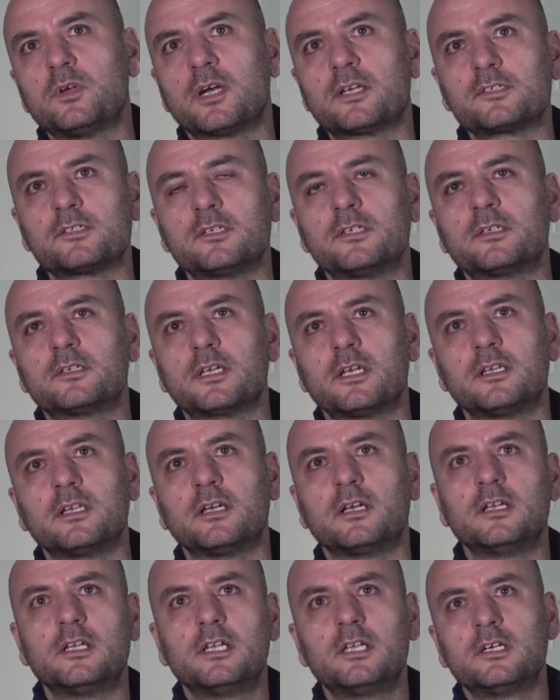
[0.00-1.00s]
actually kind of
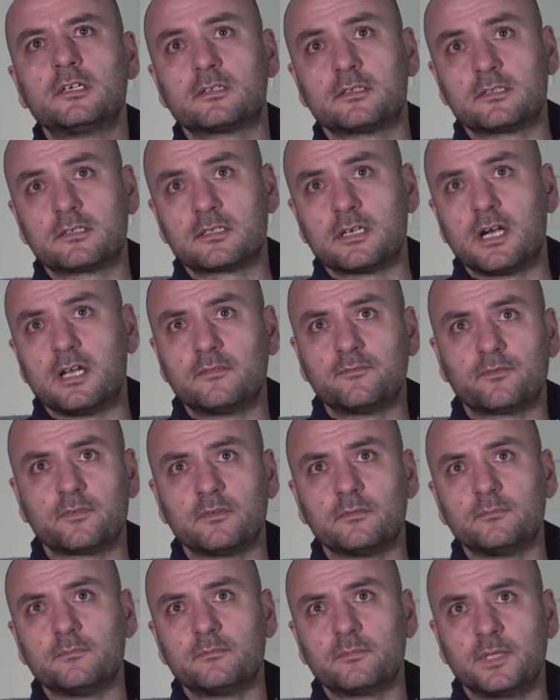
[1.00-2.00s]
resign
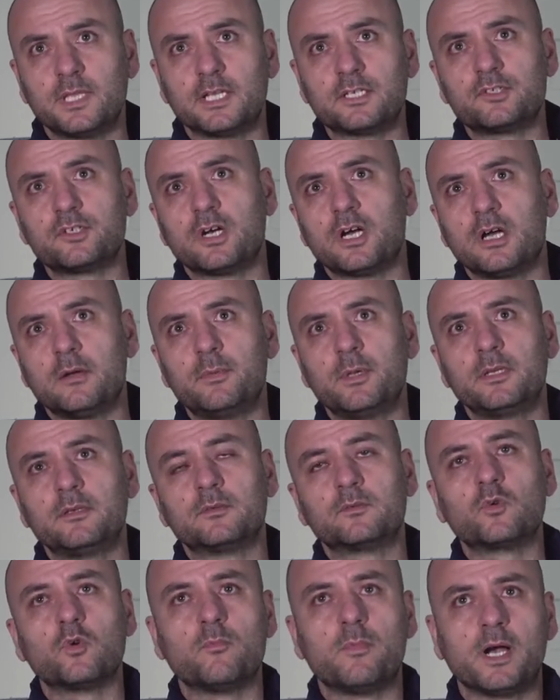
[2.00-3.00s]
from that job and
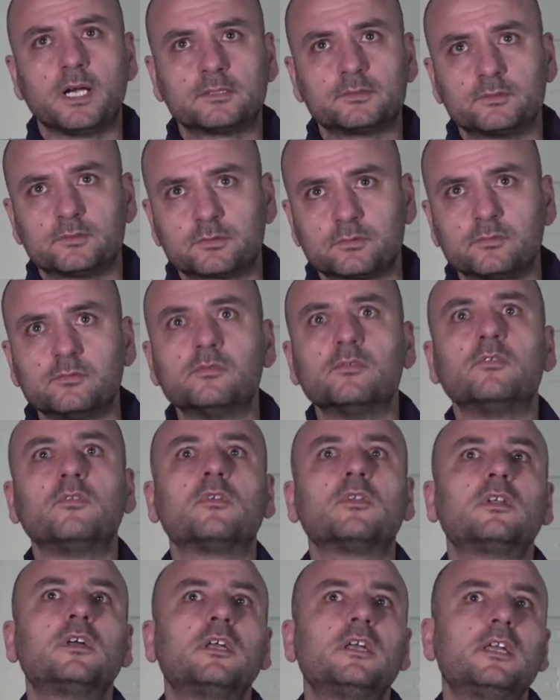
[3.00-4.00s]
go back to
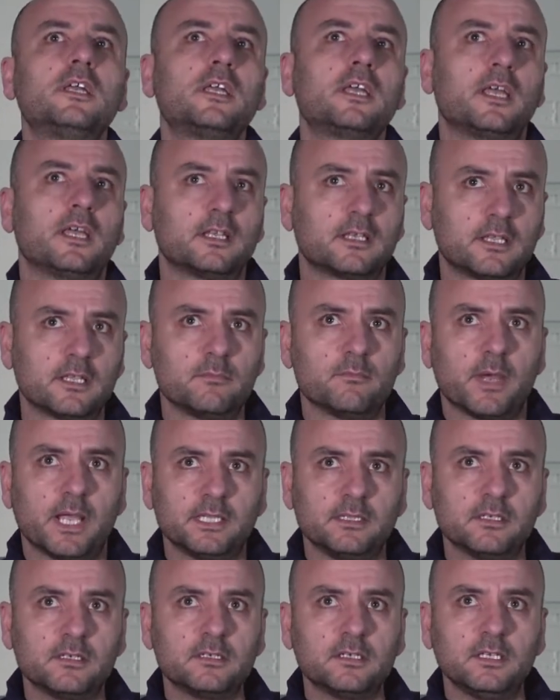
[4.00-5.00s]
school and get my
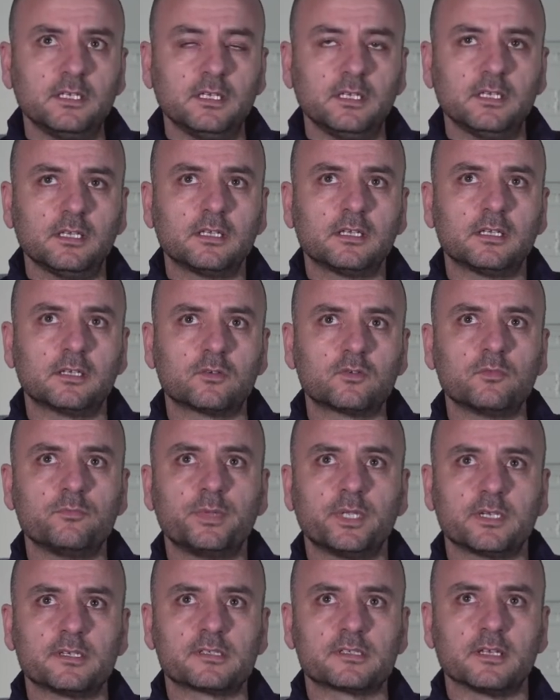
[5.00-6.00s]
degree in
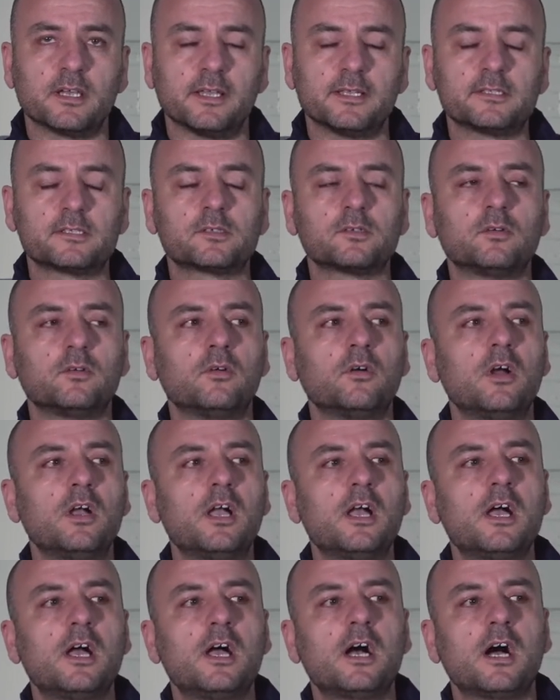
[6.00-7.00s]
computer science. So
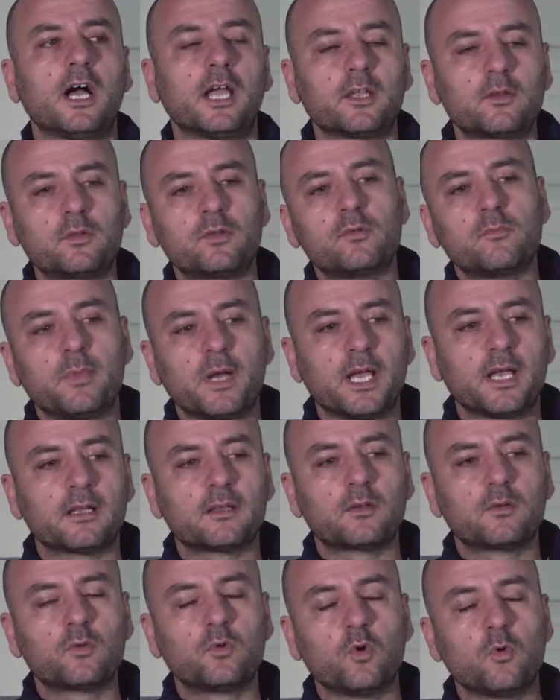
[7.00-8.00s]
I couldn't back,
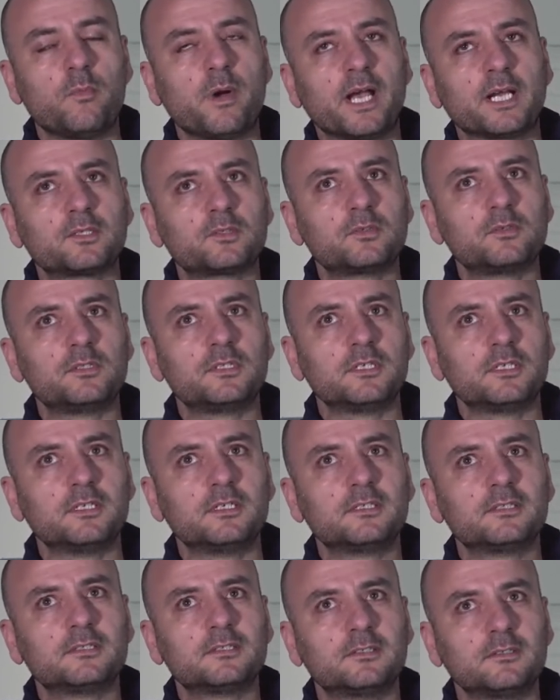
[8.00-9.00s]
go back to the
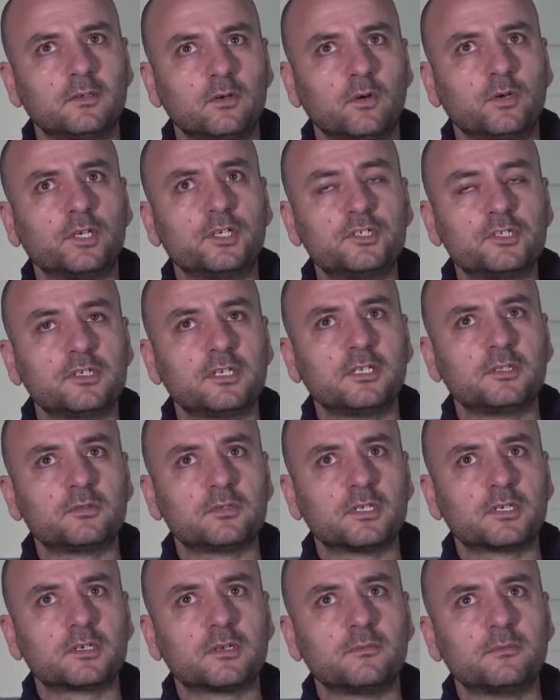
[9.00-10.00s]
originally to
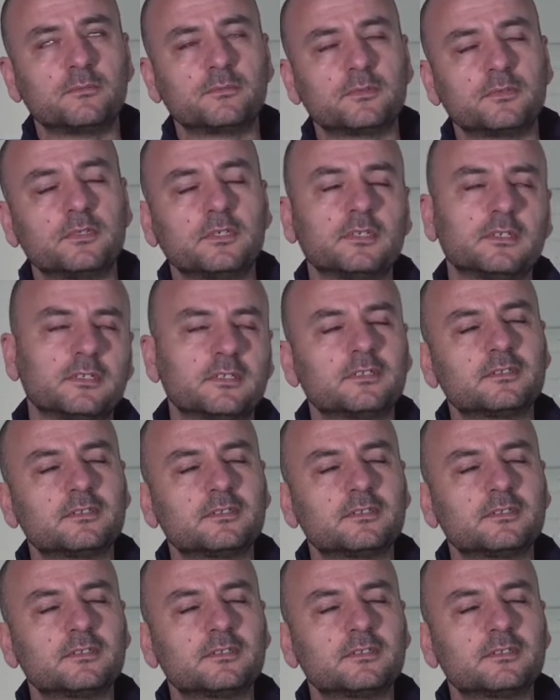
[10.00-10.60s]
the, to, the,